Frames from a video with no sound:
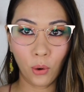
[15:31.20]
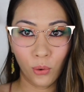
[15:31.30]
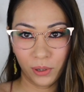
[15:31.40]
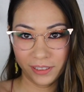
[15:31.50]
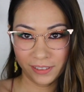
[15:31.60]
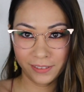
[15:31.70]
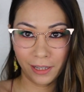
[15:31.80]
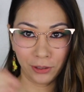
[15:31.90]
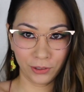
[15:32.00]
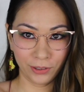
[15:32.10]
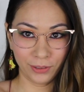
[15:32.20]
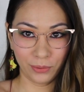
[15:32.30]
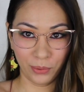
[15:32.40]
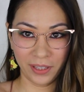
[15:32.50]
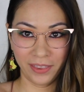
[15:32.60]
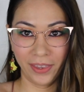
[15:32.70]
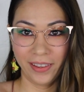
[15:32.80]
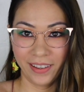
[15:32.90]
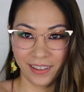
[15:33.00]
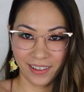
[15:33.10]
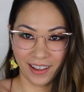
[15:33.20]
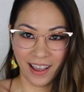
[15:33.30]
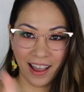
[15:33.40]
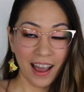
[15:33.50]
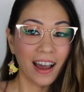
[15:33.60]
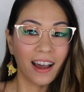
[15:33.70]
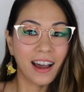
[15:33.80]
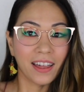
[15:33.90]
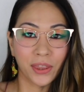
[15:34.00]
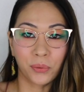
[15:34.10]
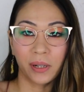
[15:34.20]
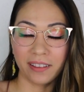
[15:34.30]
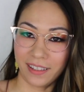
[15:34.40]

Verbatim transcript: Oh, it does not look good with the ring